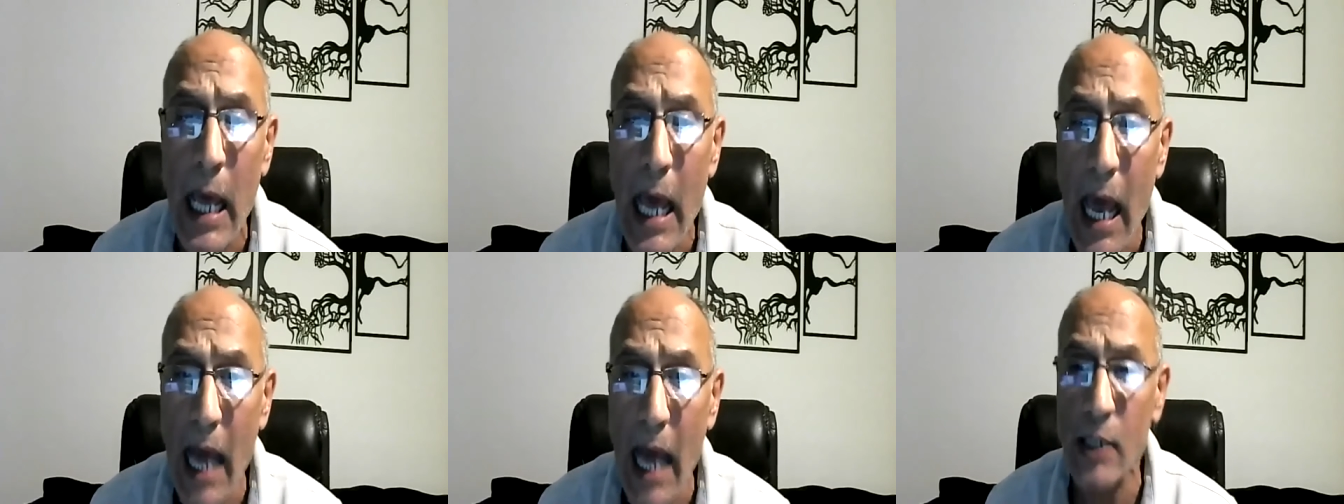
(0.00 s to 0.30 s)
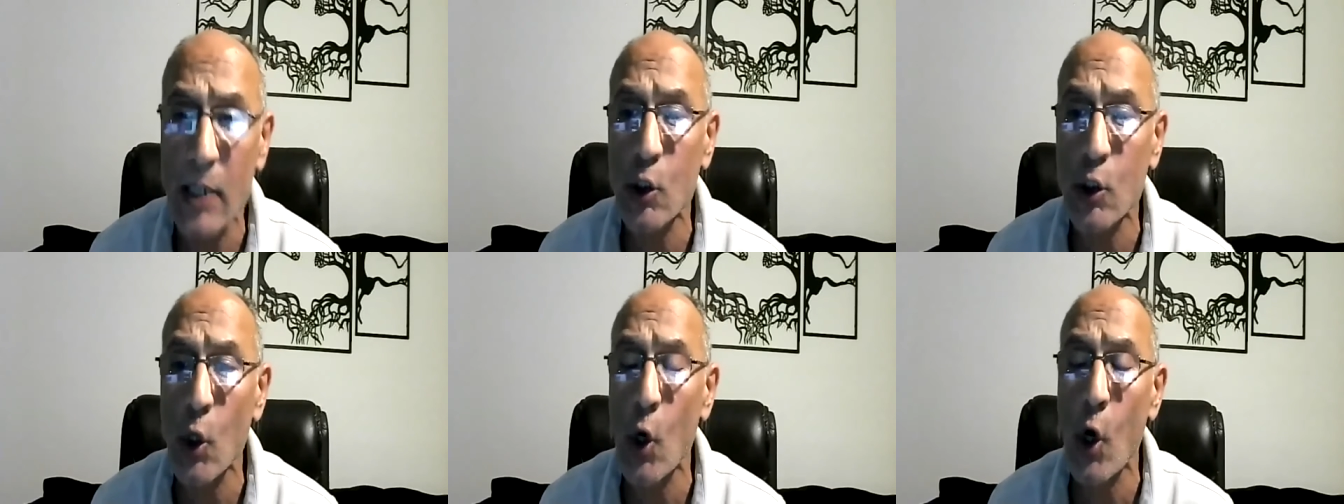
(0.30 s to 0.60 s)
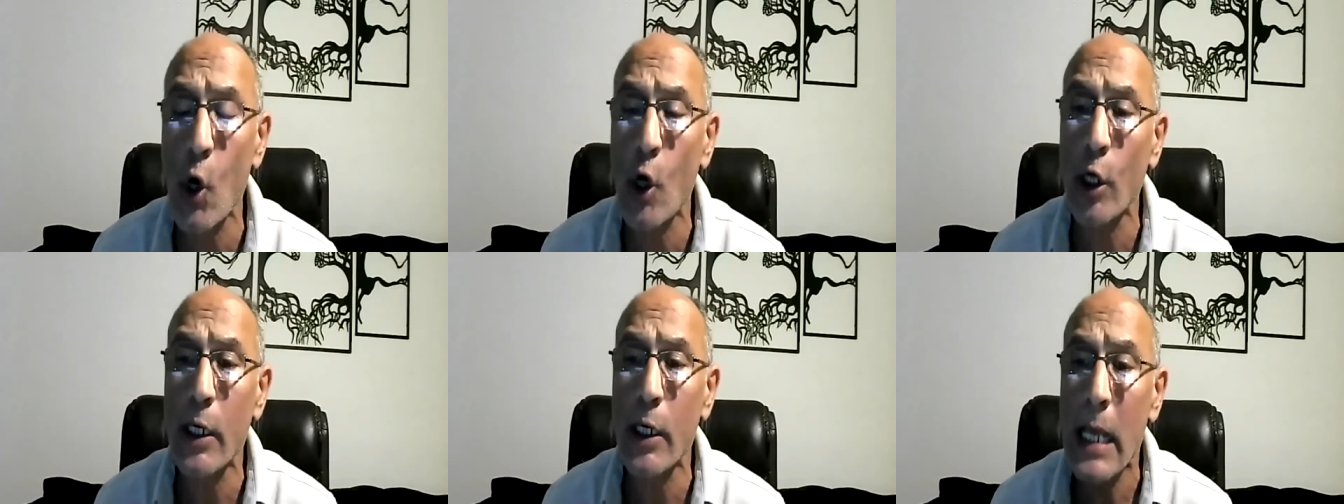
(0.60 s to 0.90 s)
and so
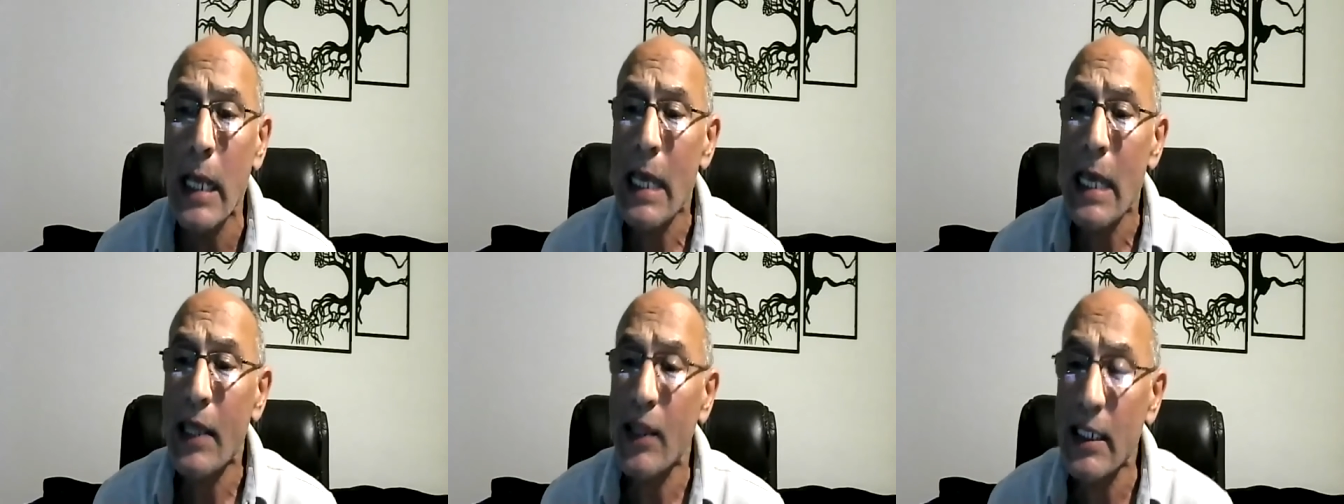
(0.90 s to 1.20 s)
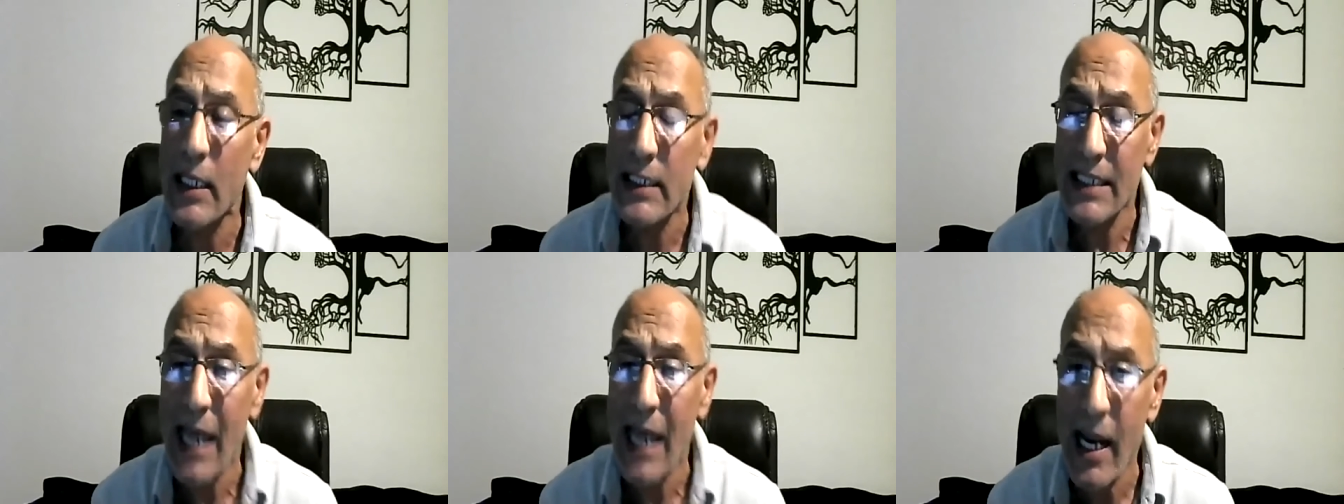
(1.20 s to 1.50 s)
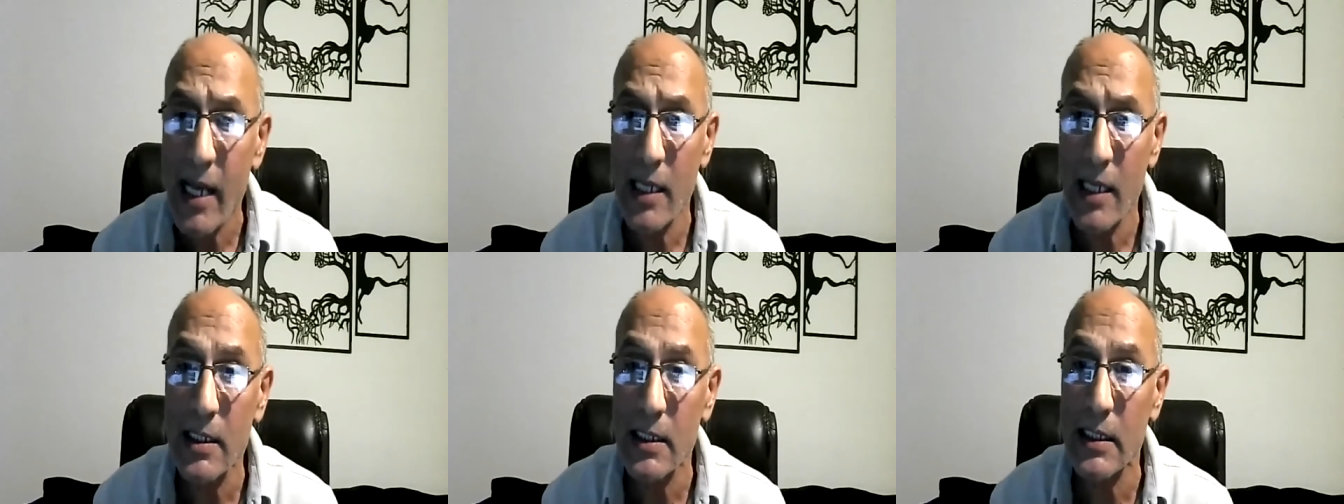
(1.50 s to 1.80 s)
on the
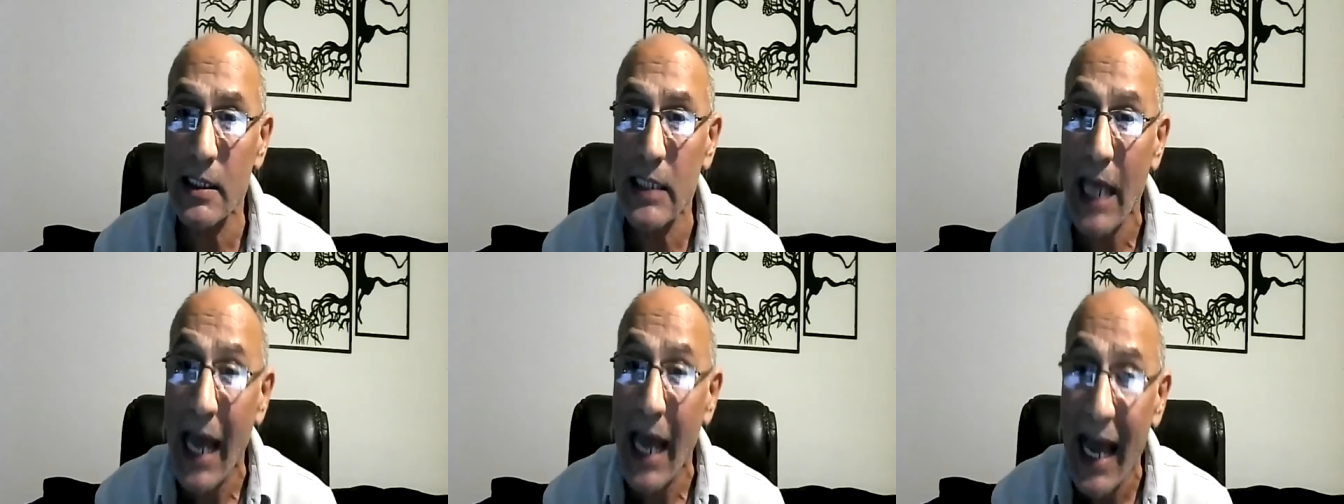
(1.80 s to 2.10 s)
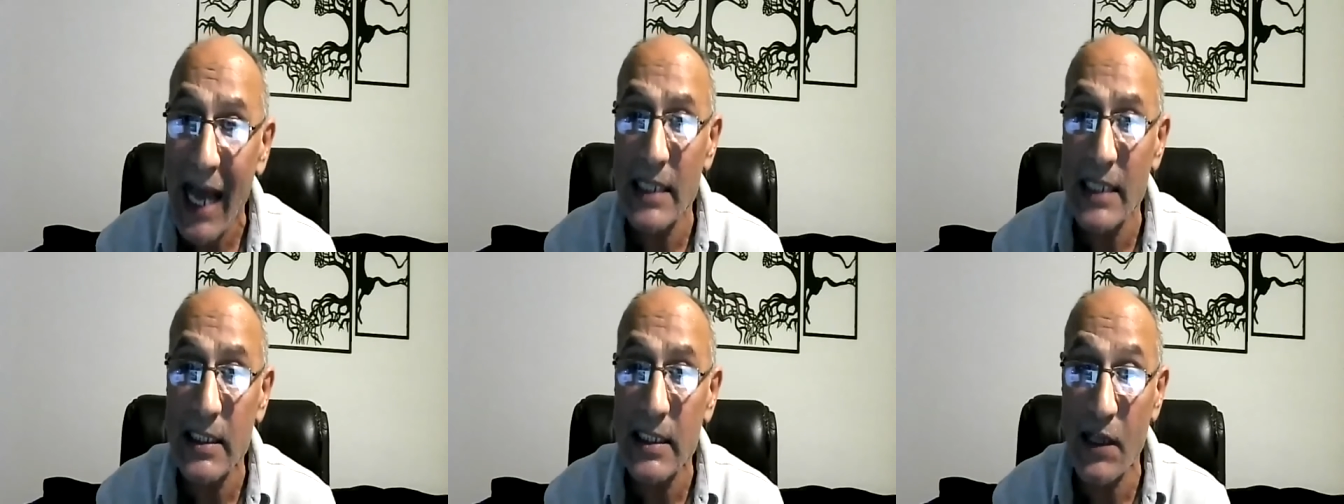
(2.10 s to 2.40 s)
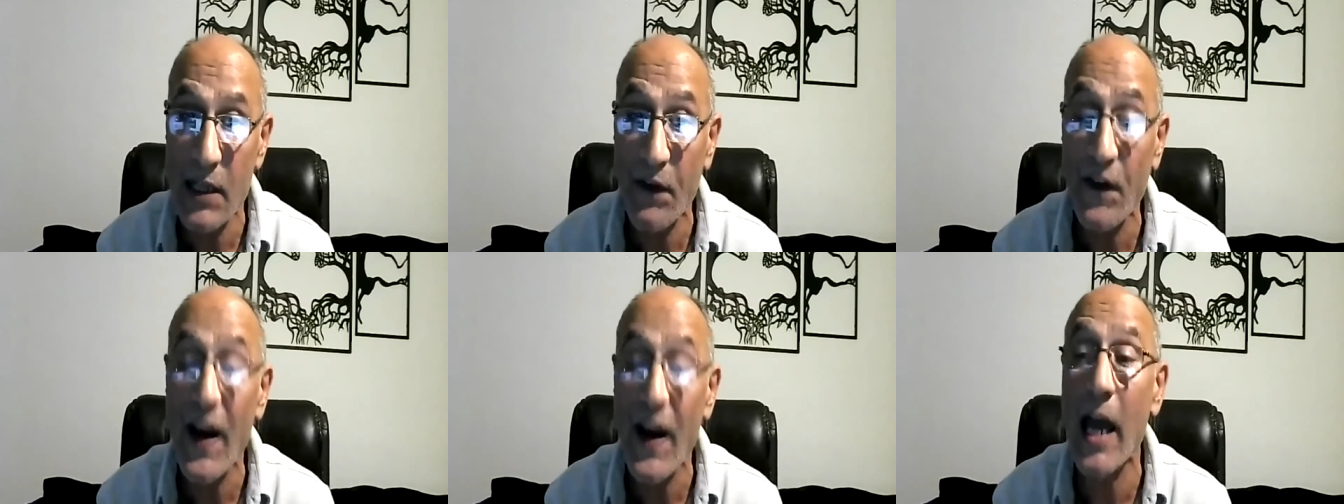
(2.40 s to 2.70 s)
science has the
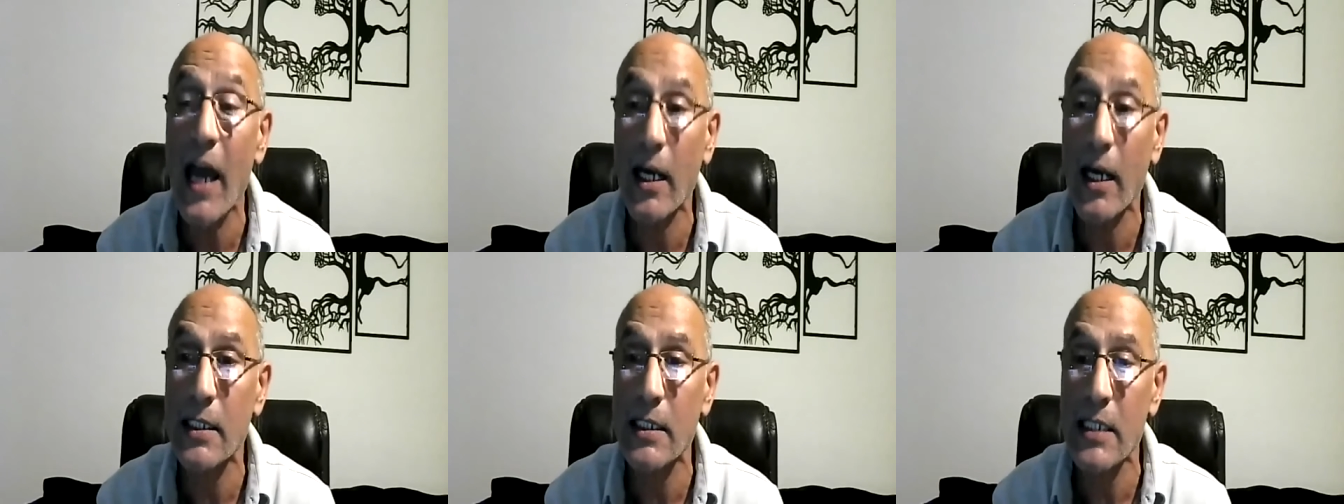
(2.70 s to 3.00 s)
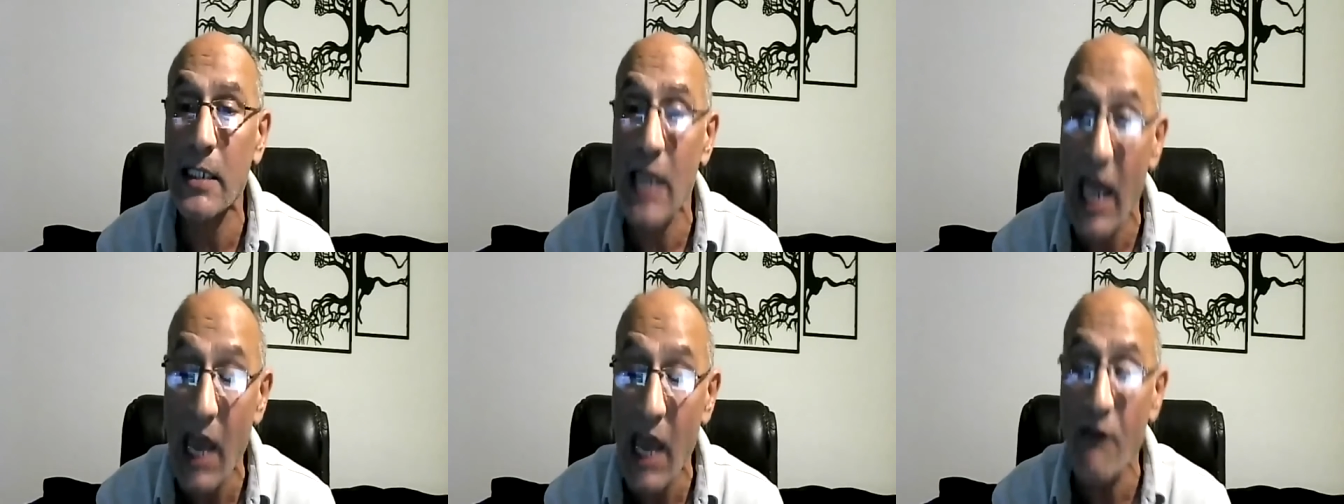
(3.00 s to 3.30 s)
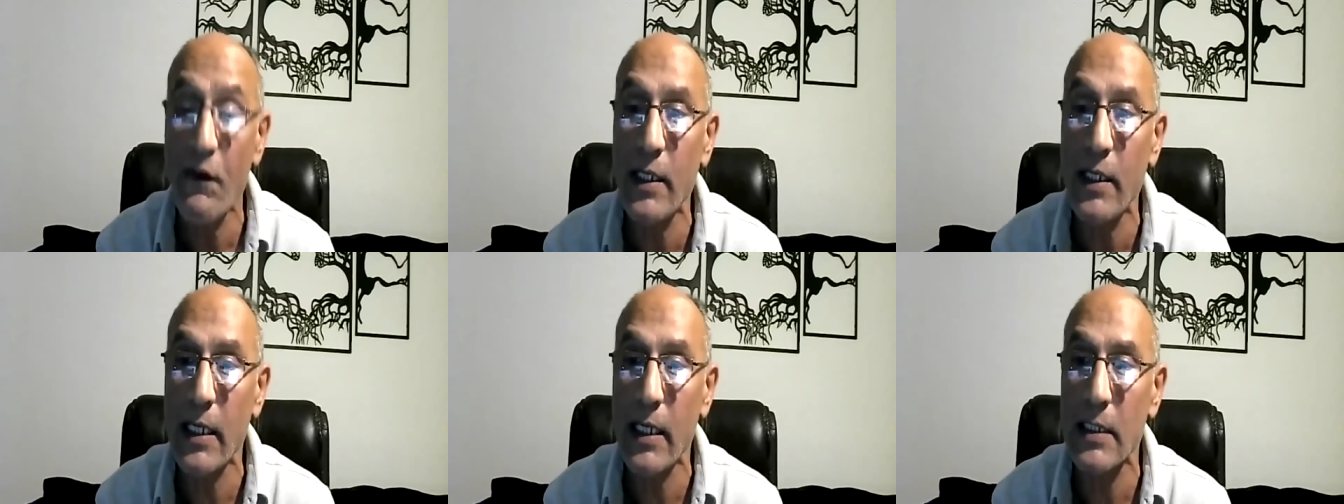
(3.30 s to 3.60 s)
facts, the
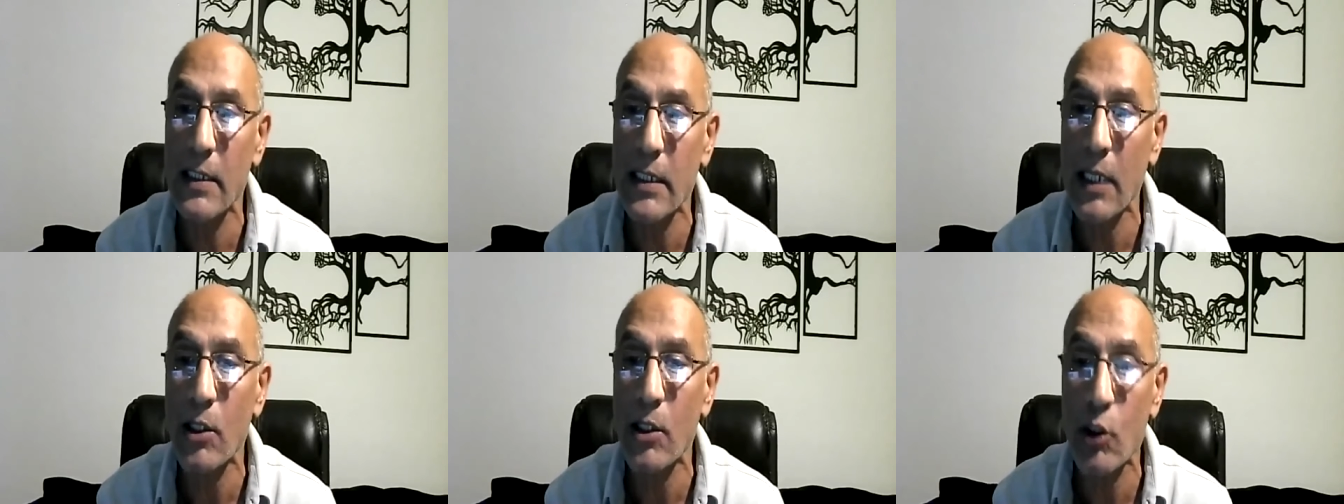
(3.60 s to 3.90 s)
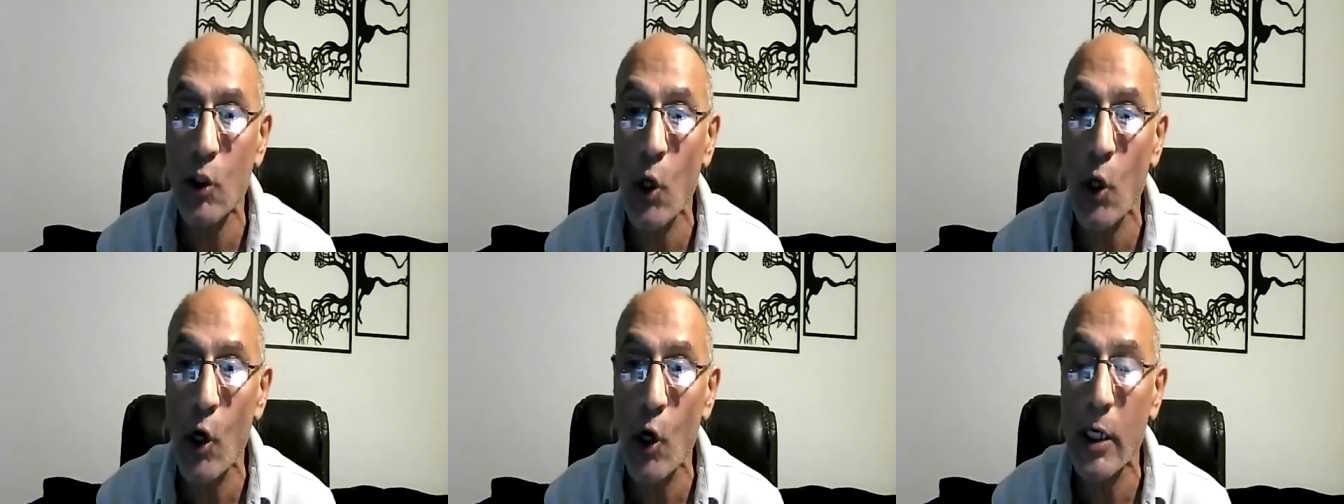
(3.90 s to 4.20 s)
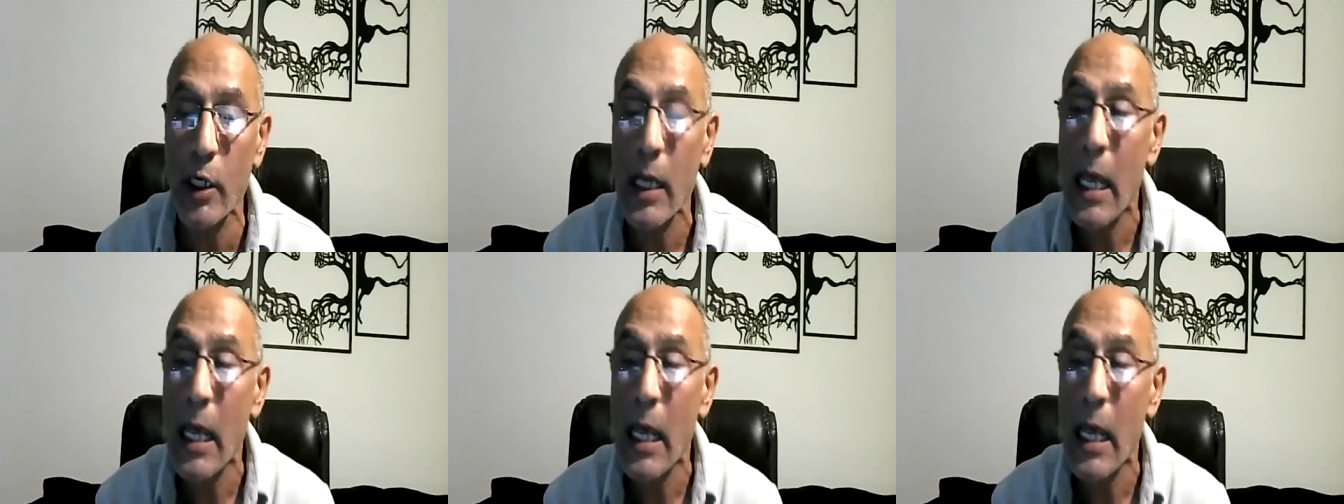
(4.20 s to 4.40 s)
evidence, and so on.